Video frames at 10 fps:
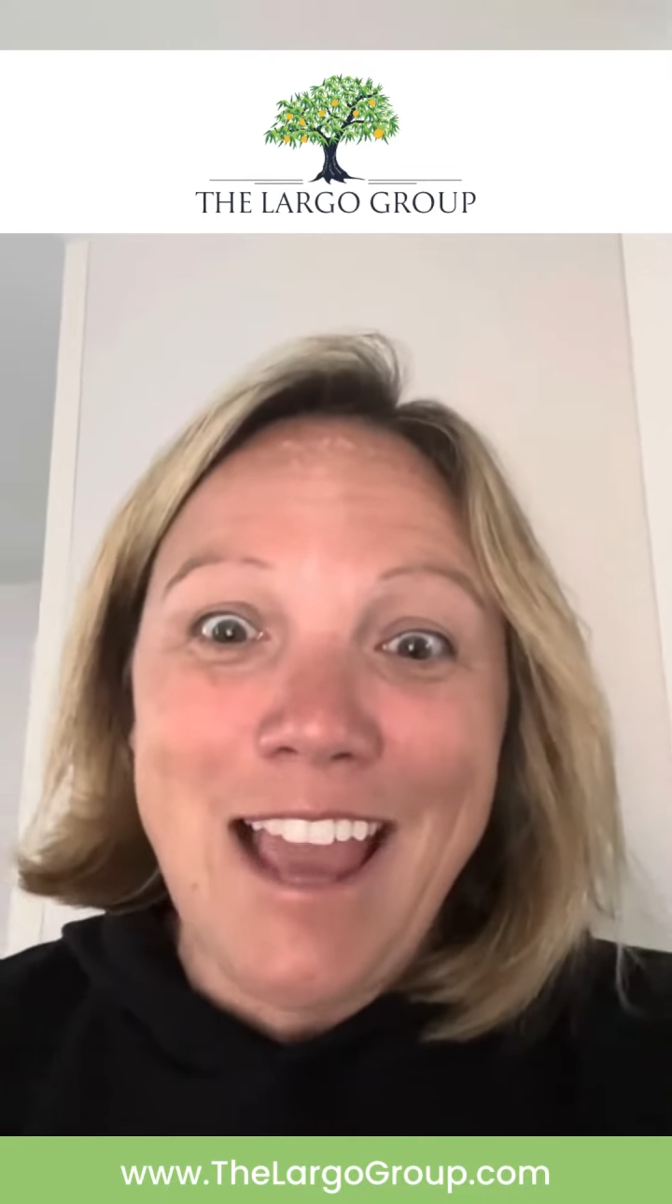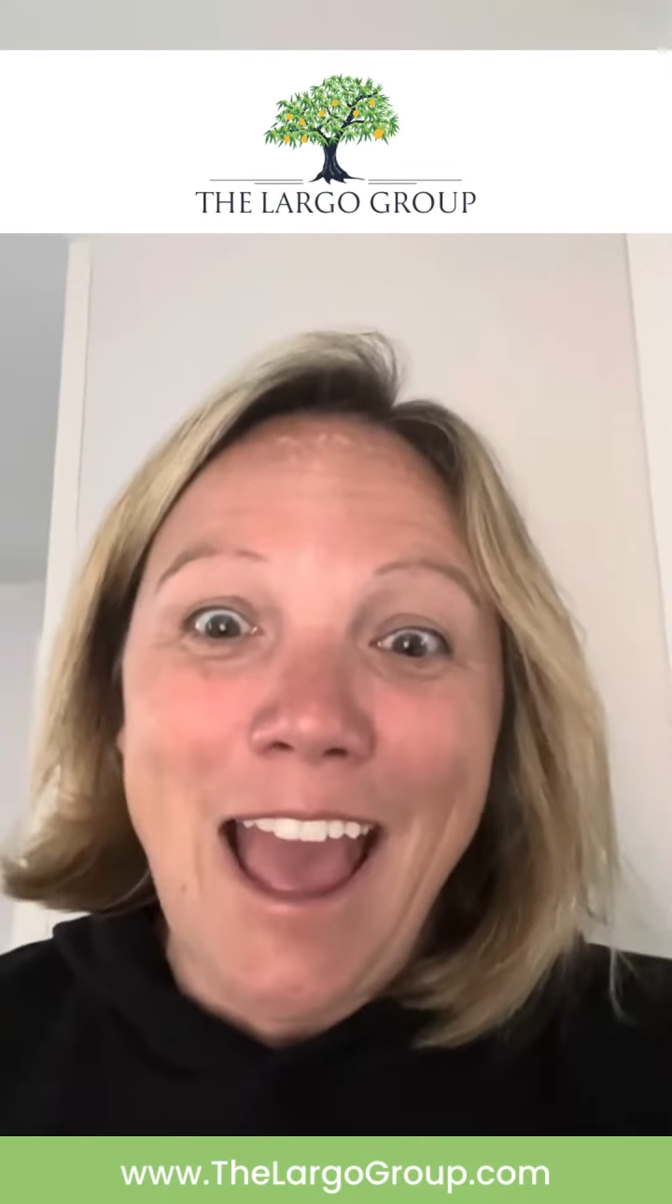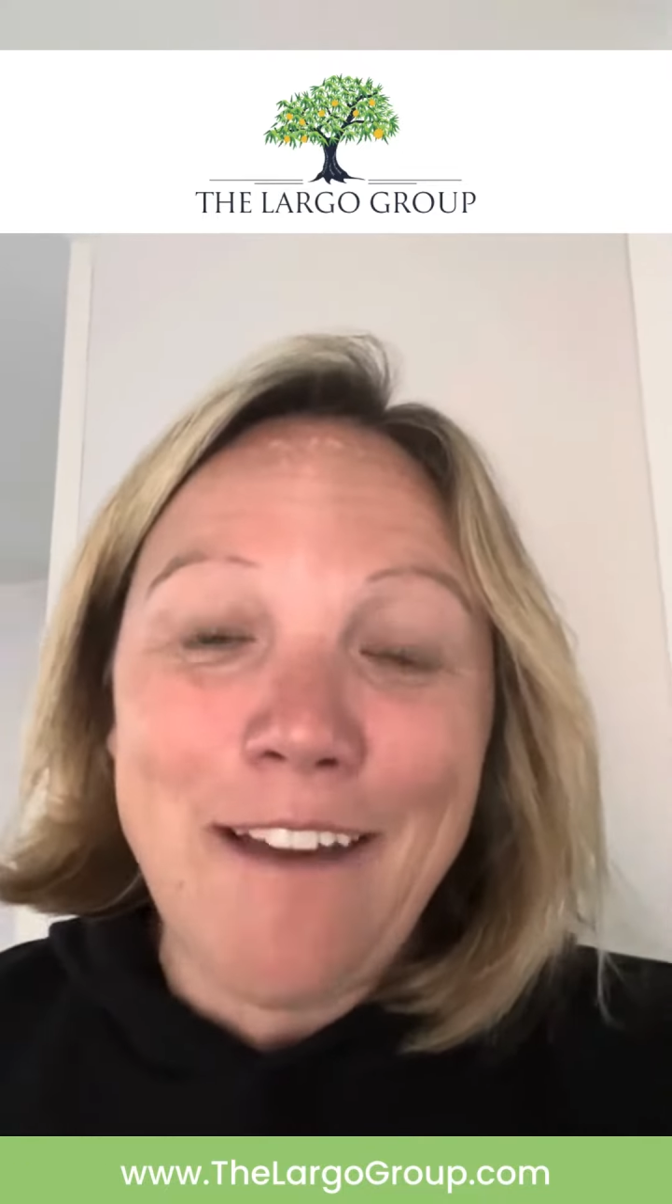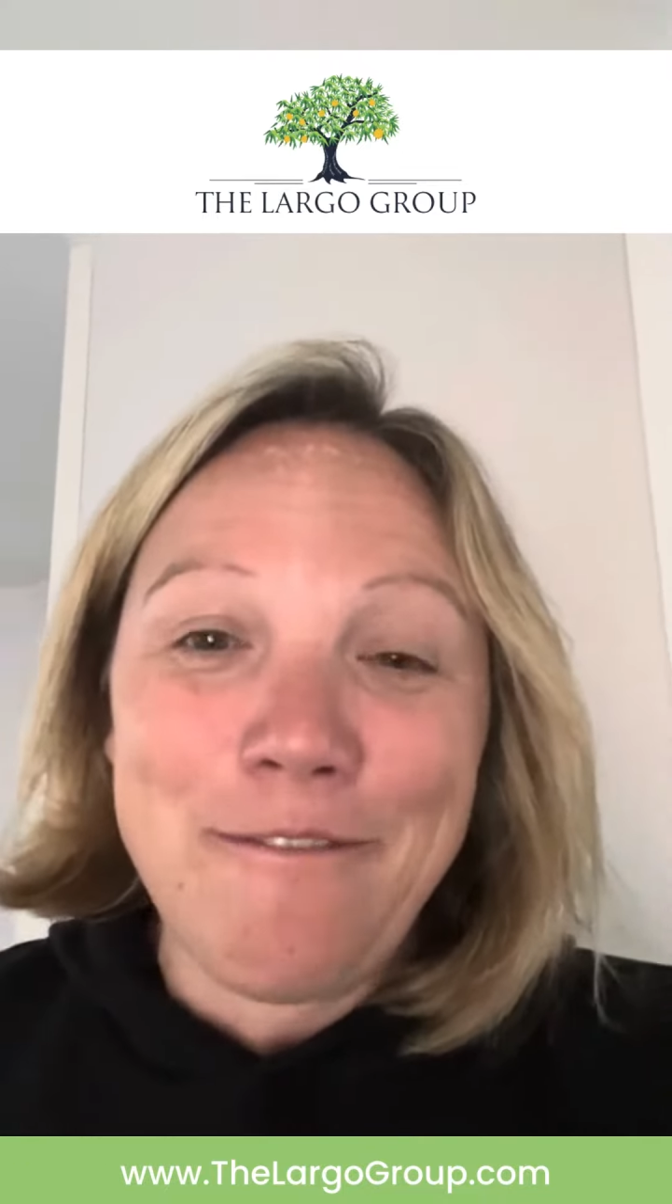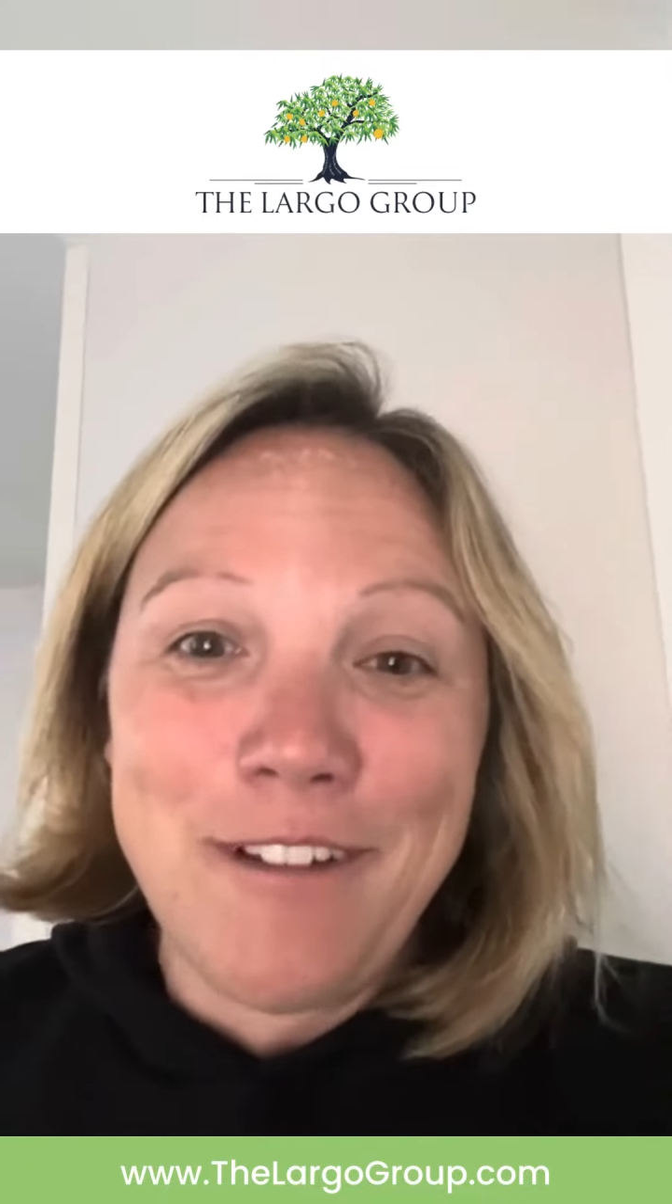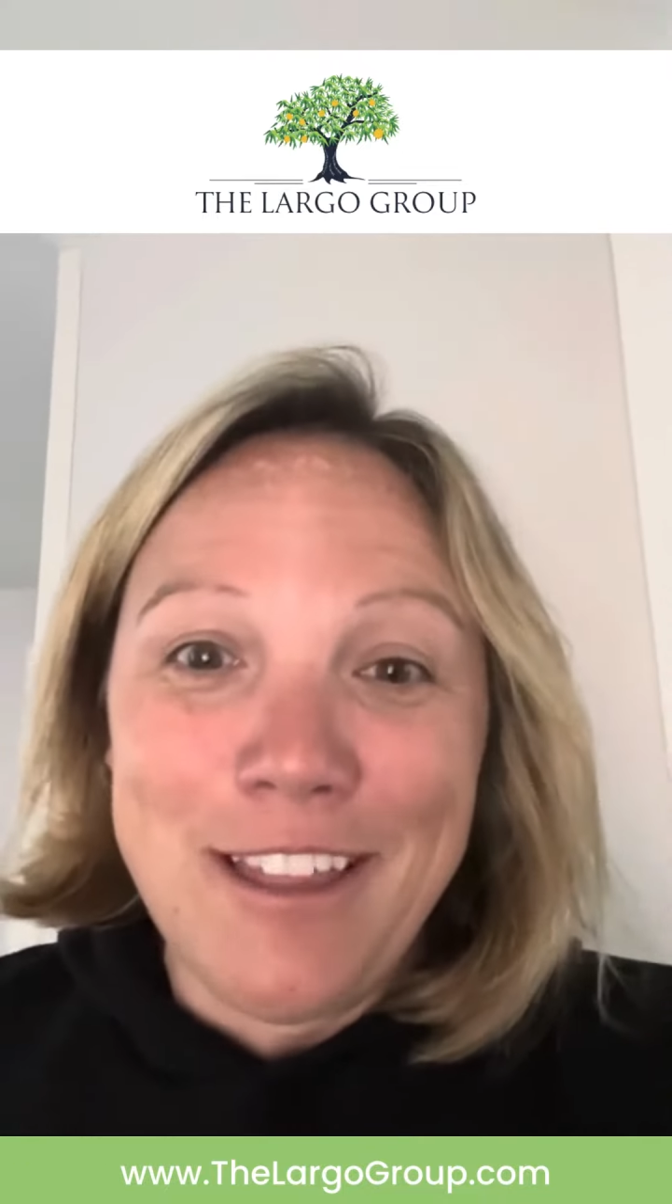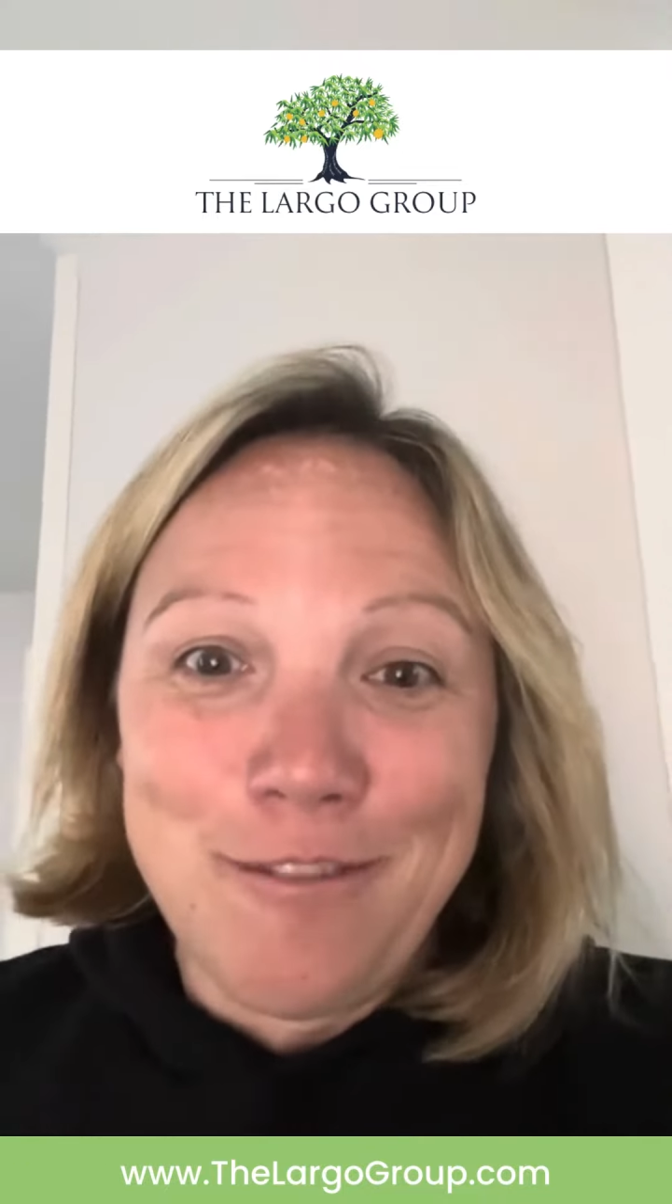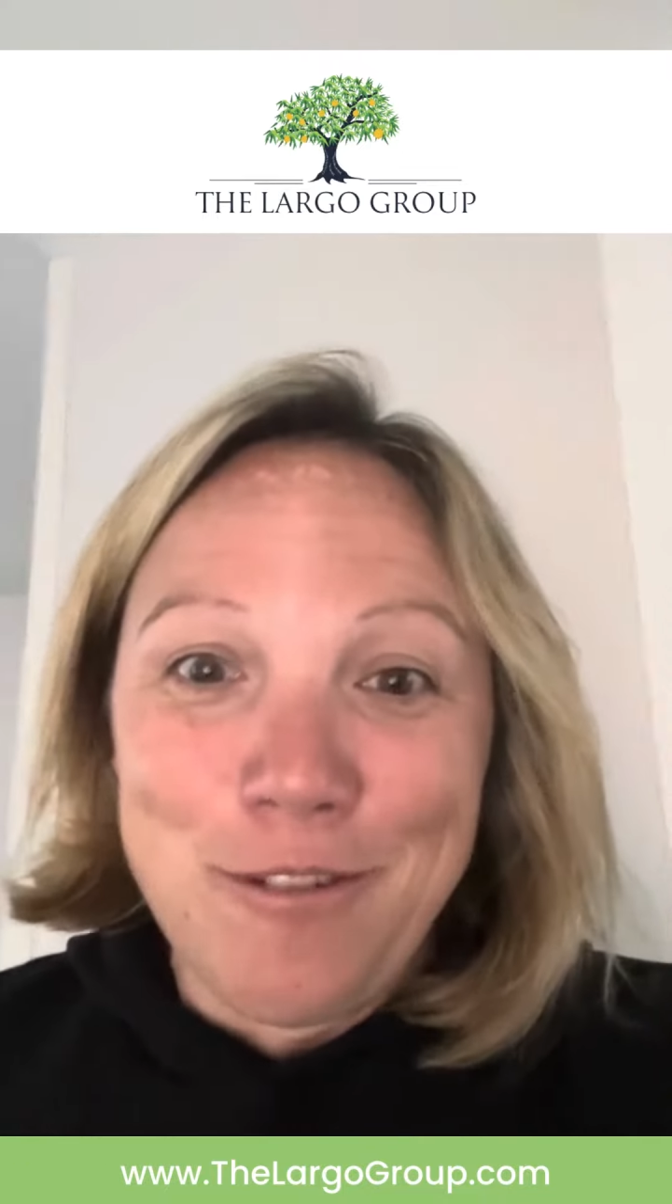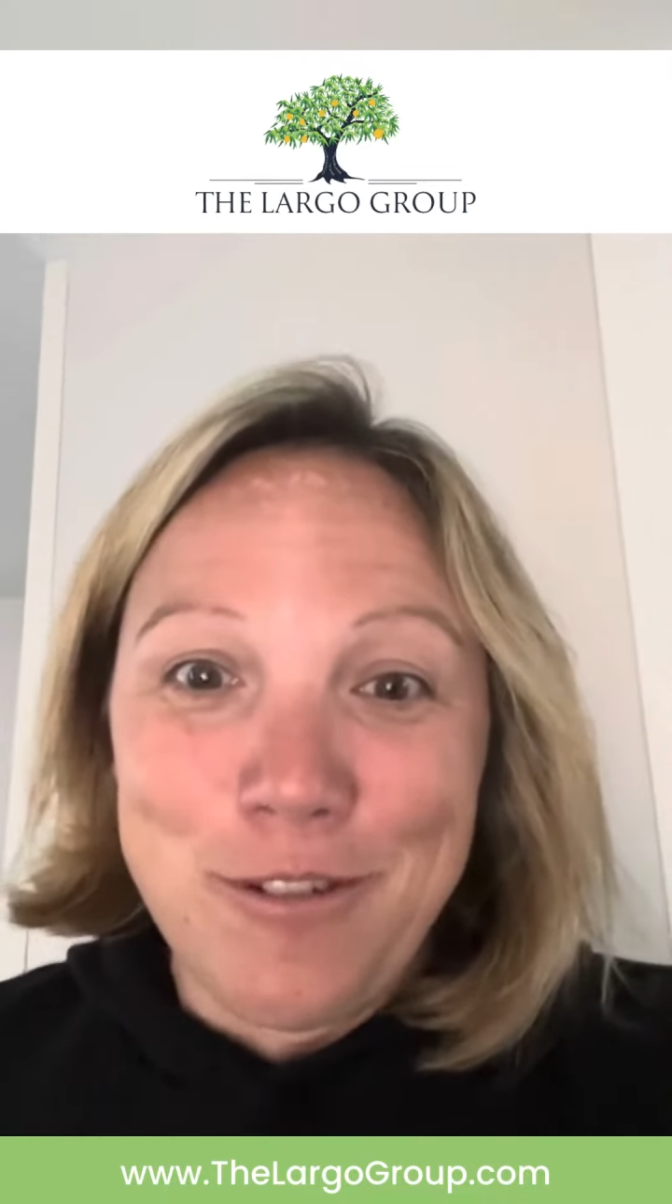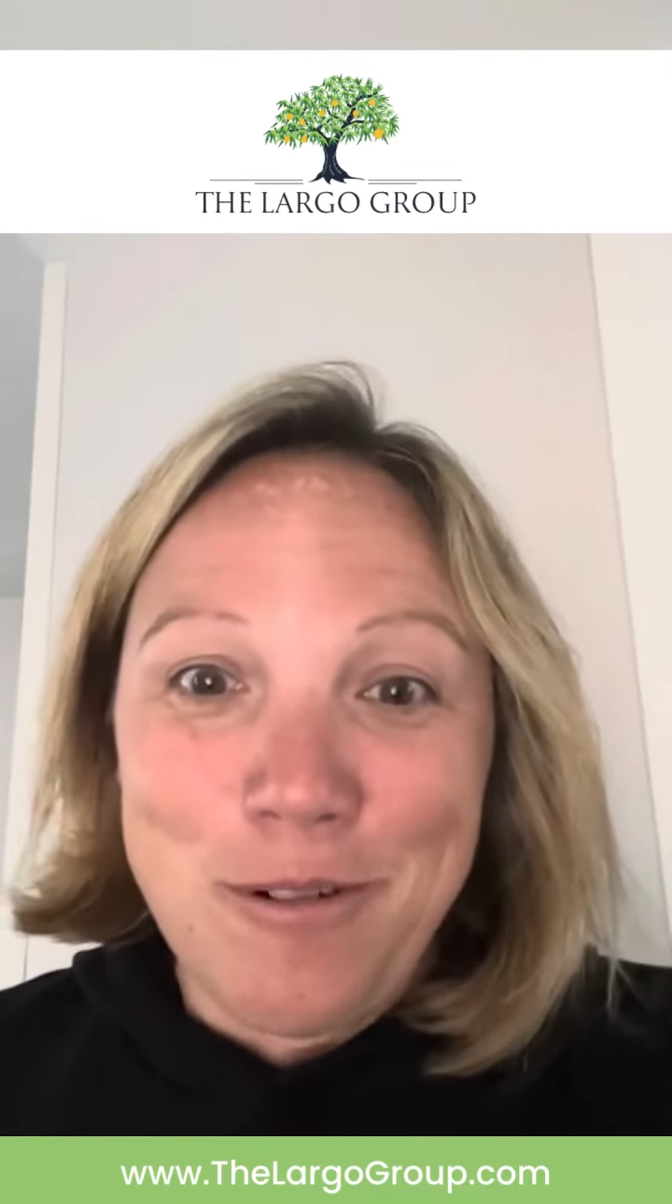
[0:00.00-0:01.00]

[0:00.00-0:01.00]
halfway through